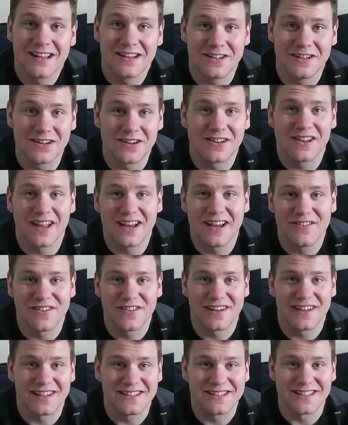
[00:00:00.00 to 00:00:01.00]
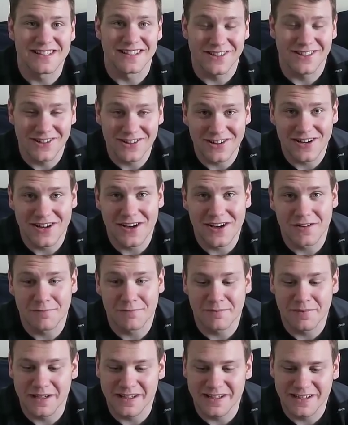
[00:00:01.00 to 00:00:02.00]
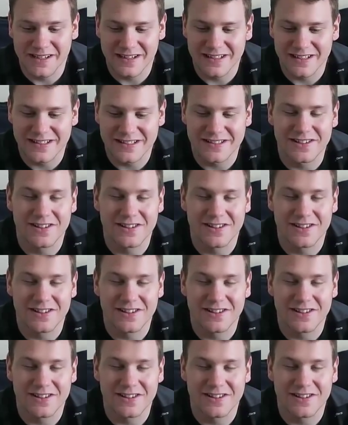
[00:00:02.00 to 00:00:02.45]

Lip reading: your life isn't good enough because